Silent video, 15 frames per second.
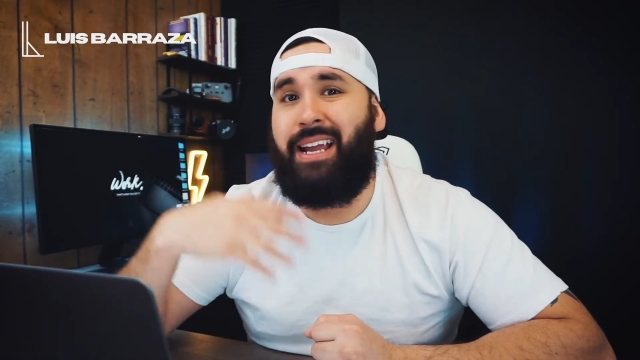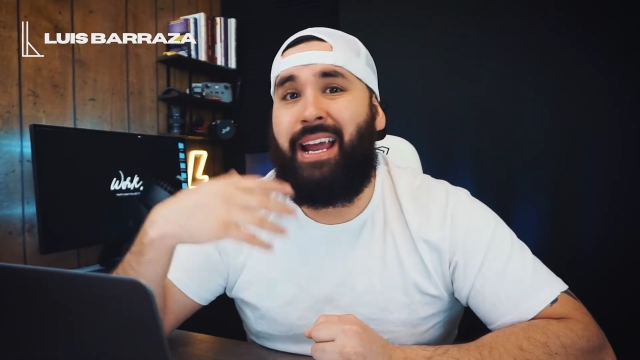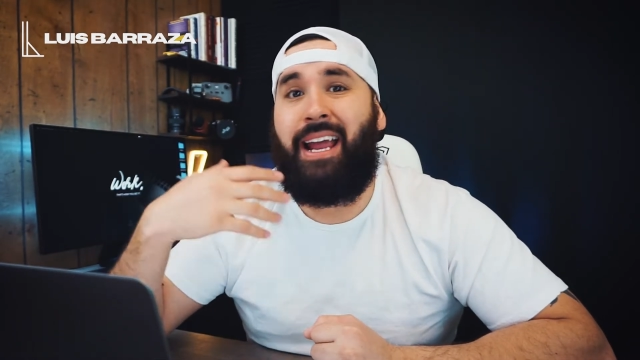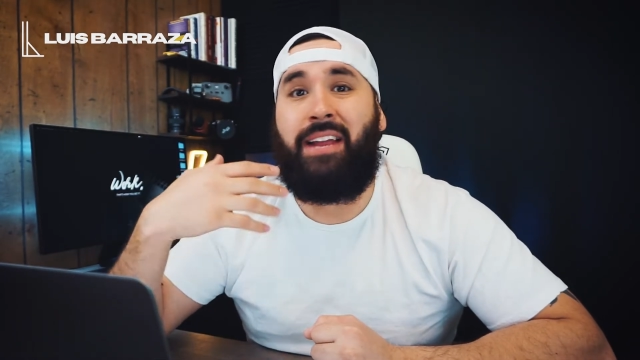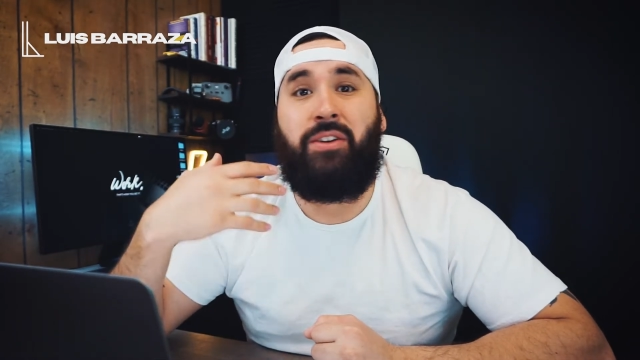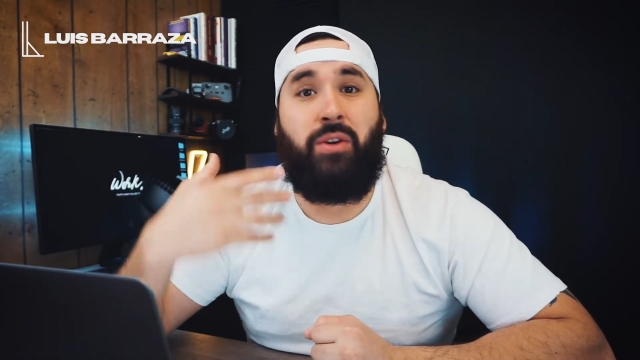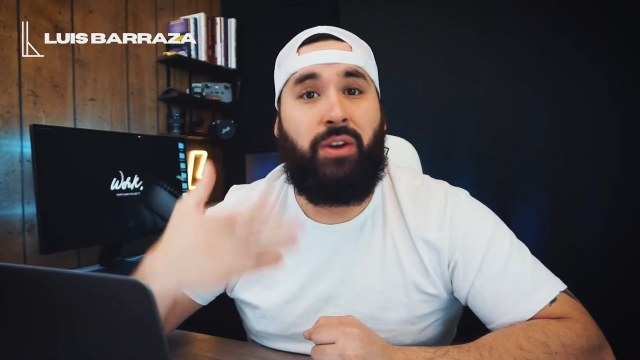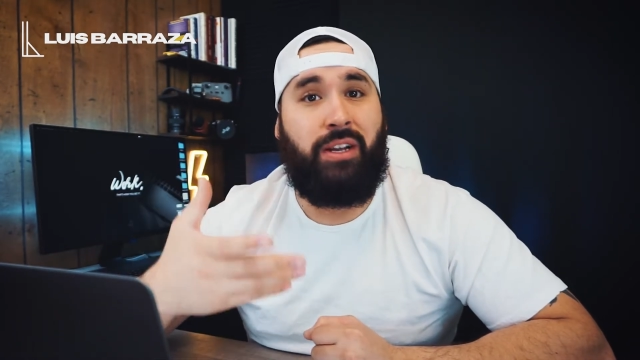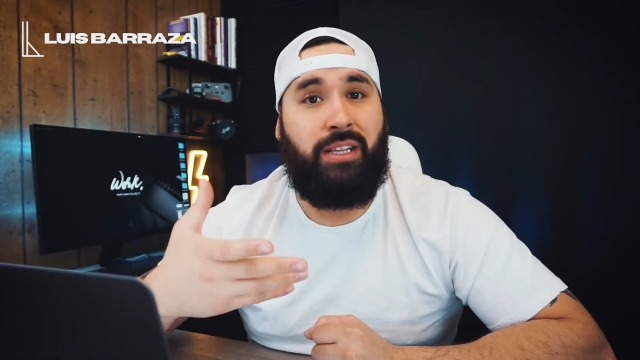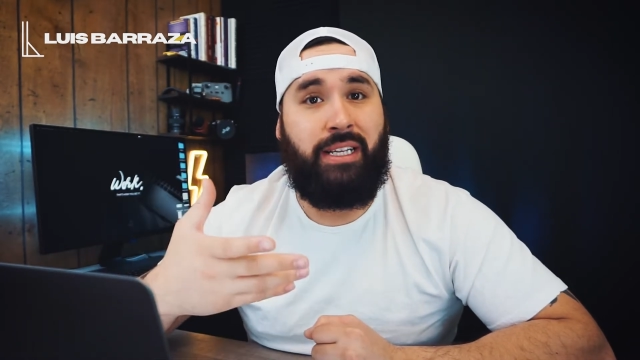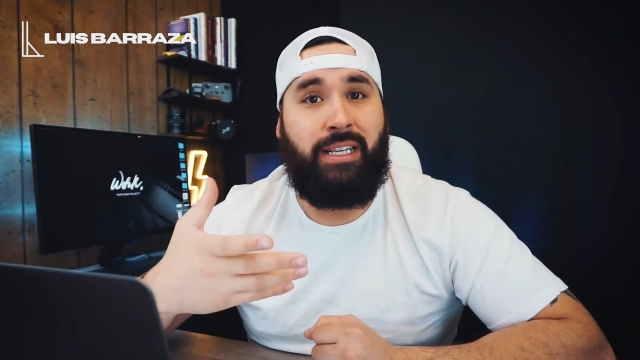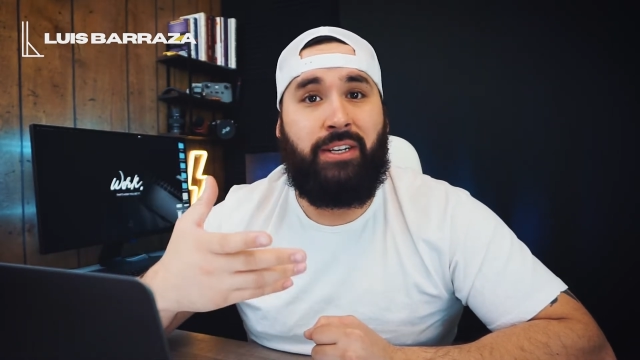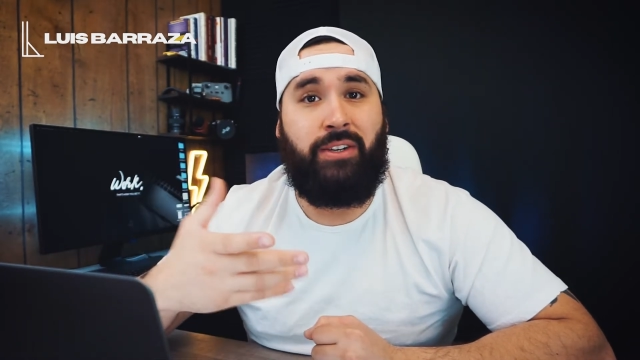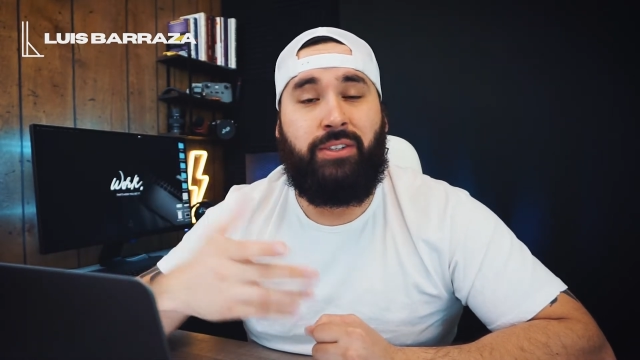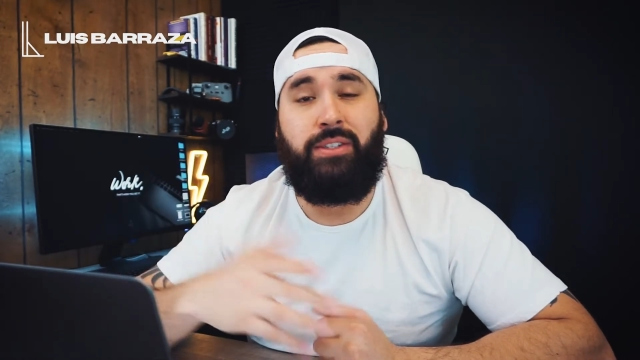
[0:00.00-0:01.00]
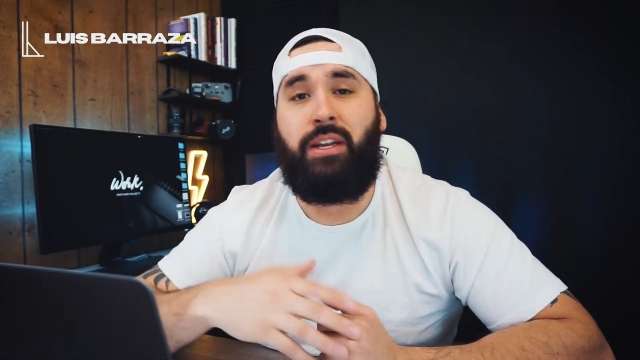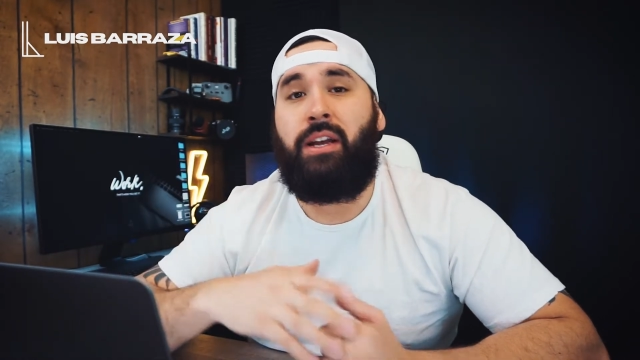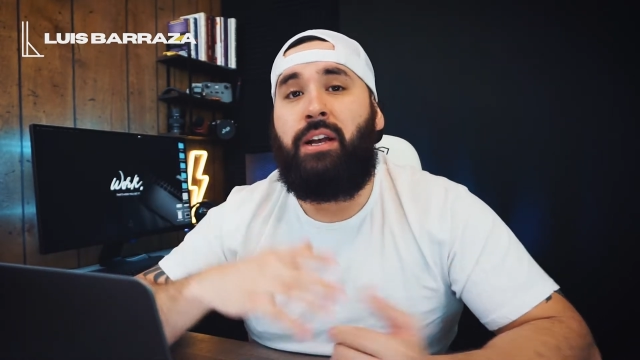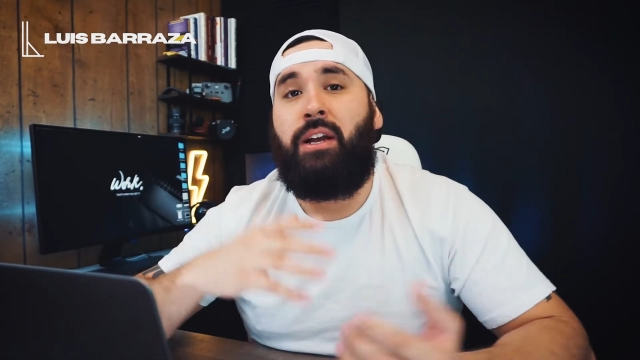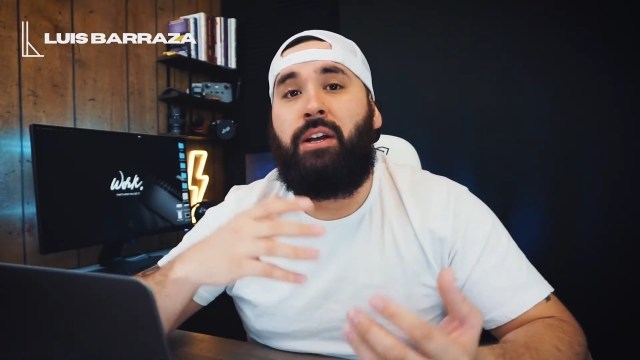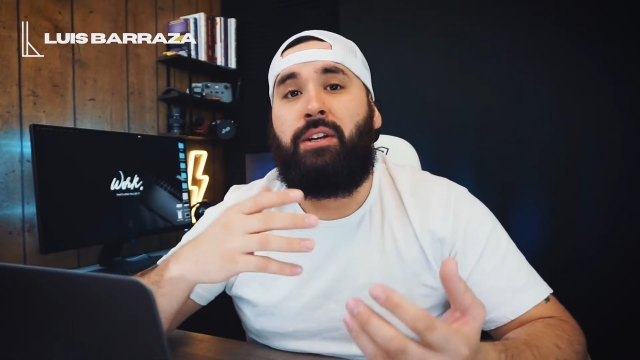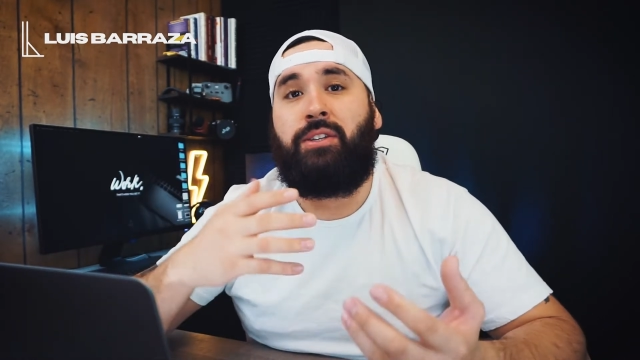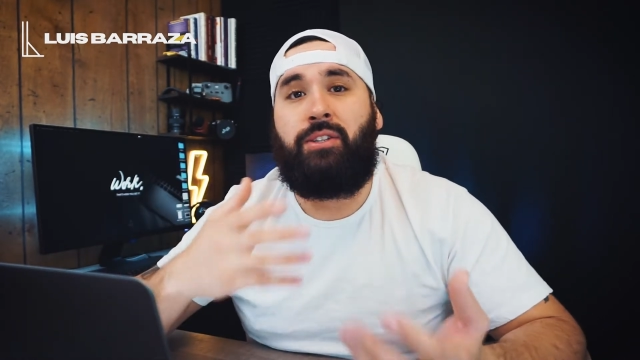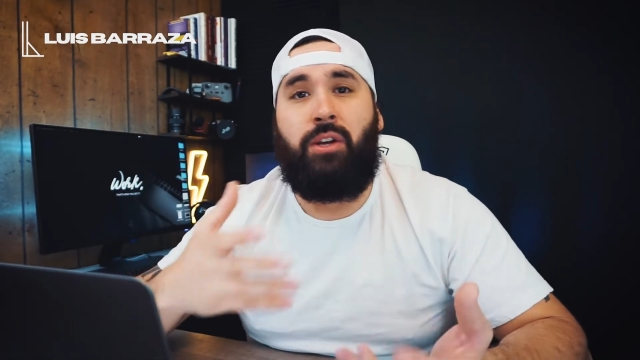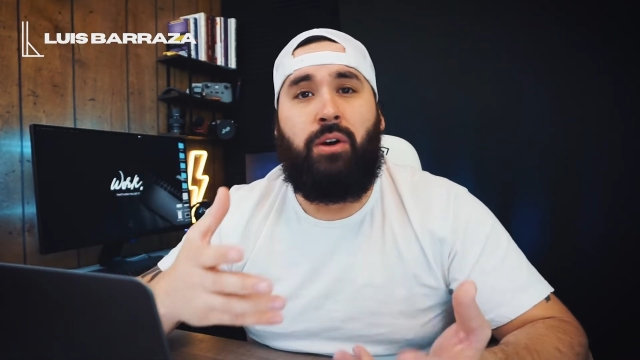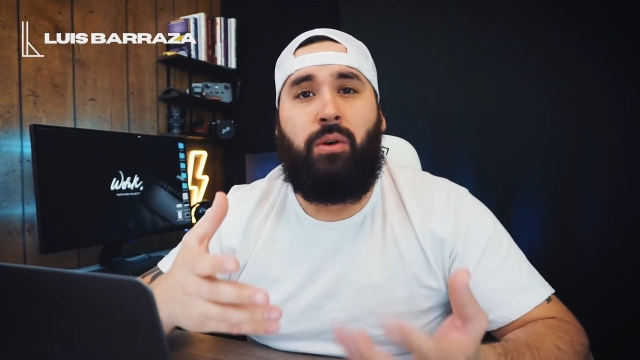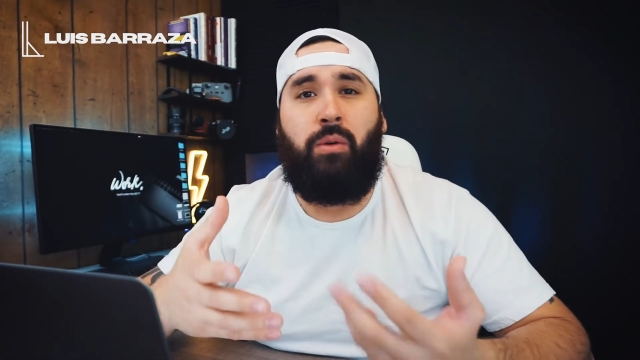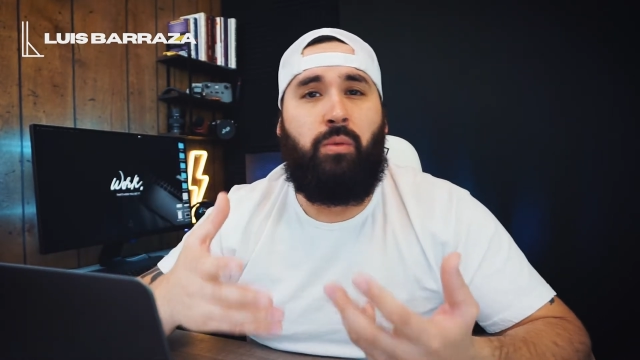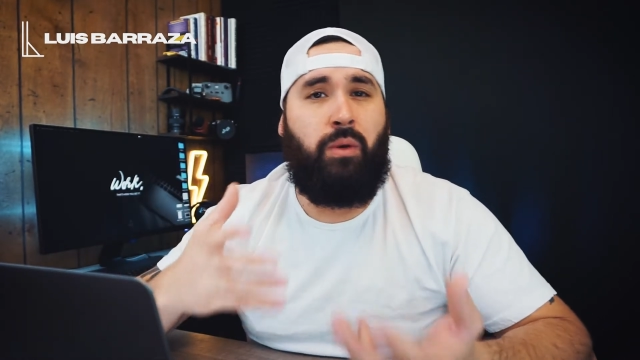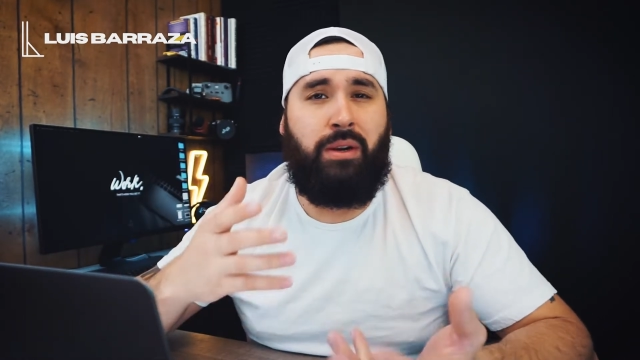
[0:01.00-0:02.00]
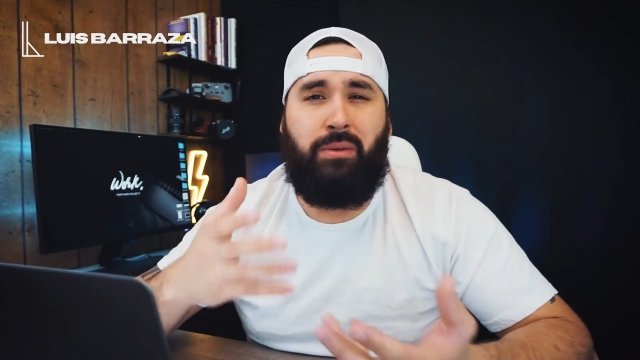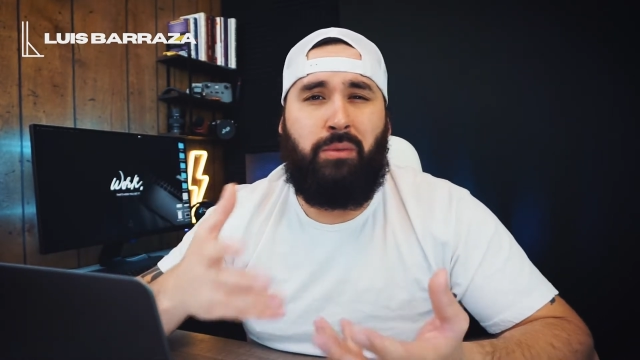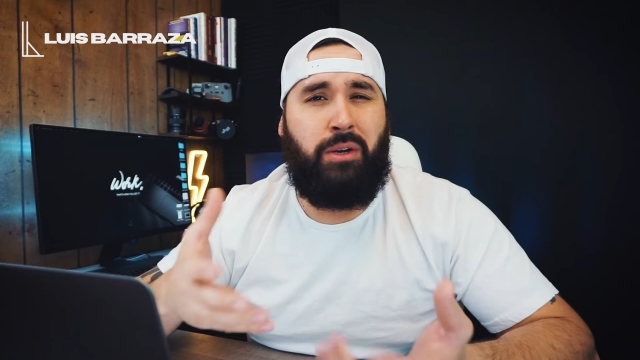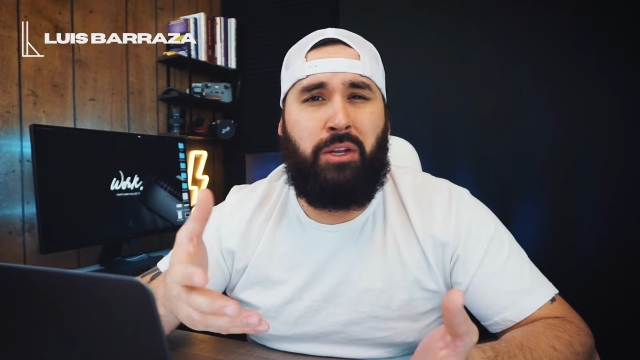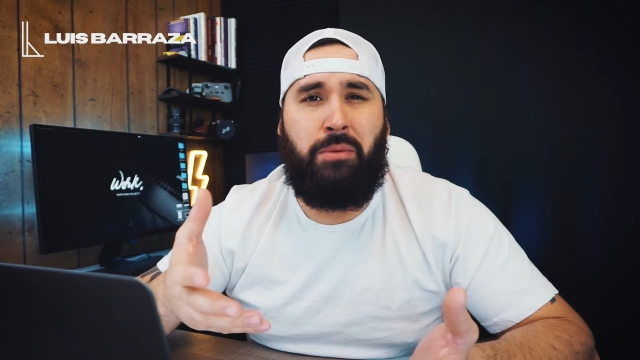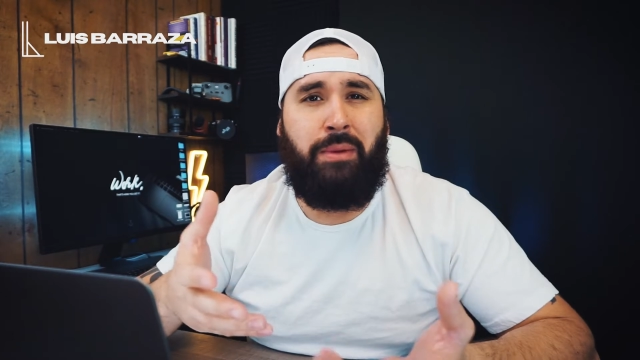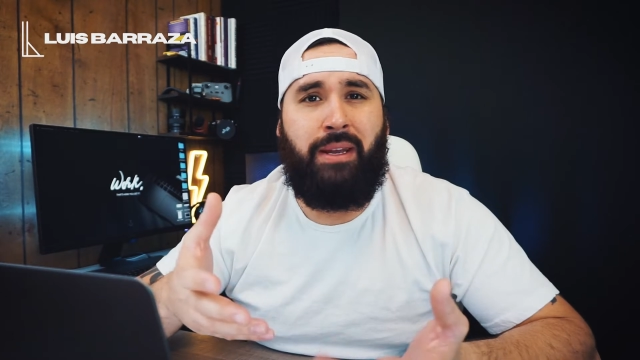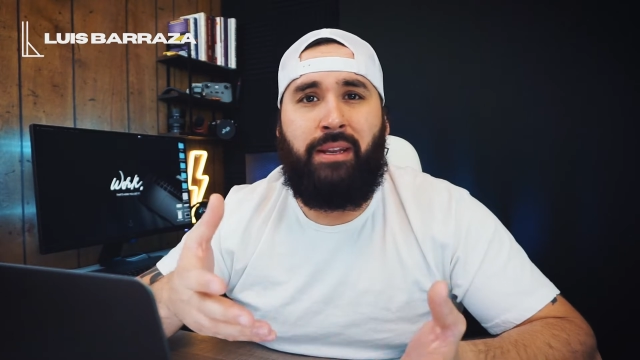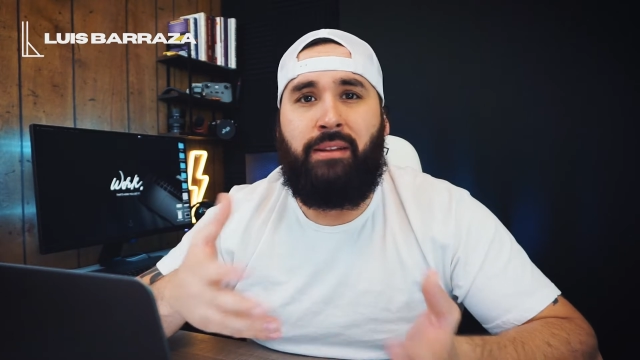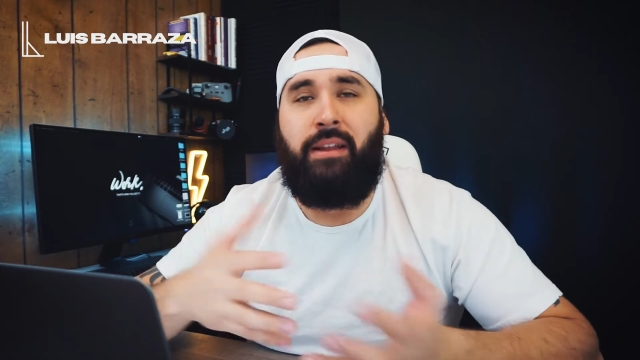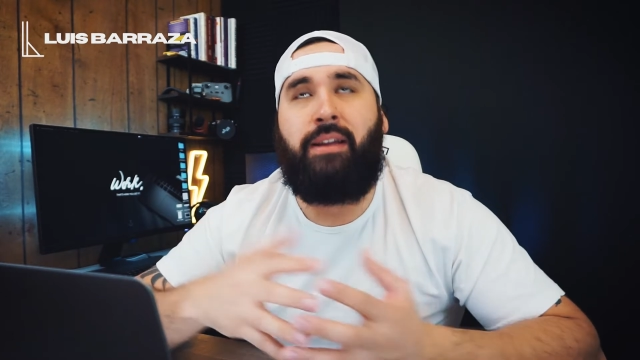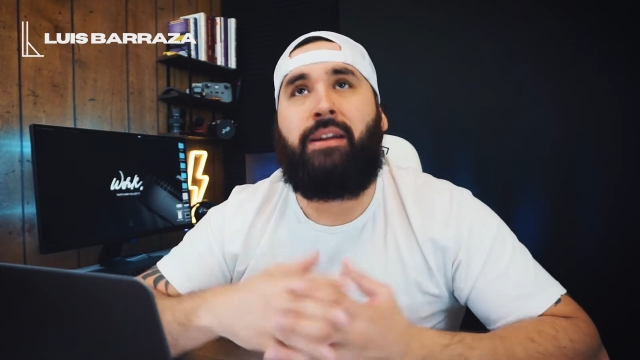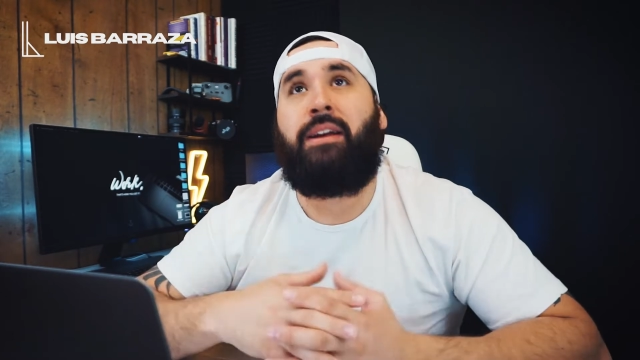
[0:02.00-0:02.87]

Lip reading: and your cleaners. So what do you mean?